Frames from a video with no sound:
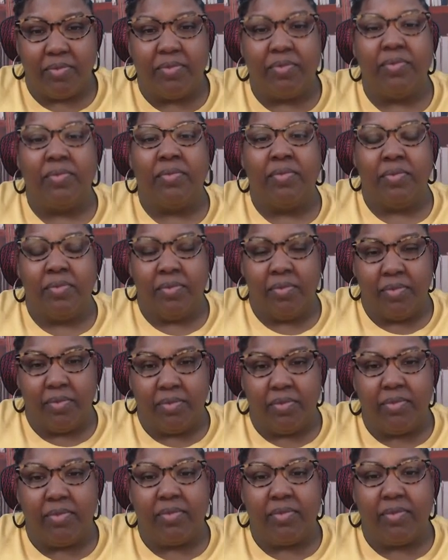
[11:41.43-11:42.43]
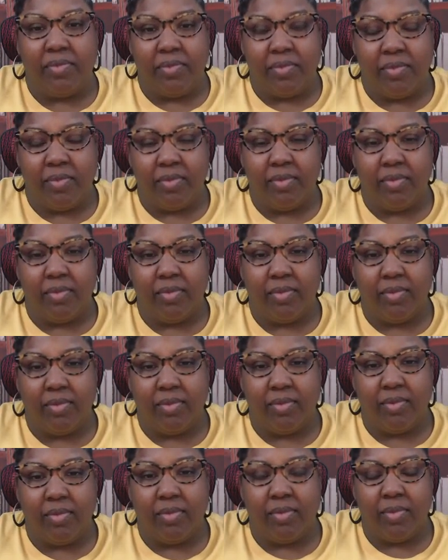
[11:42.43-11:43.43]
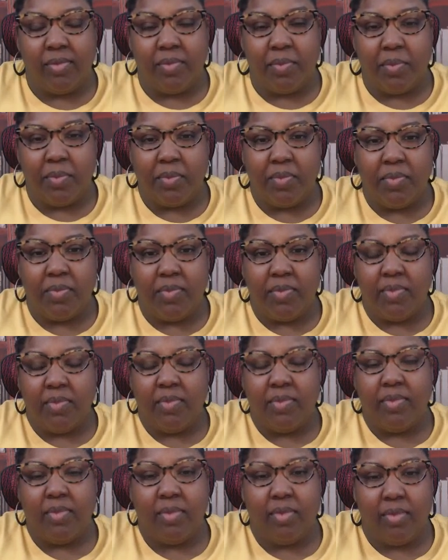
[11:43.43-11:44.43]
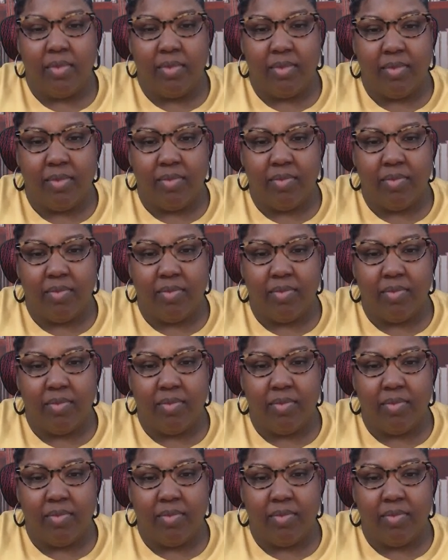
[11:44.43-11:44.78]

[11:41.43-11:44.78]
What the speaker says: This person isn't speaking.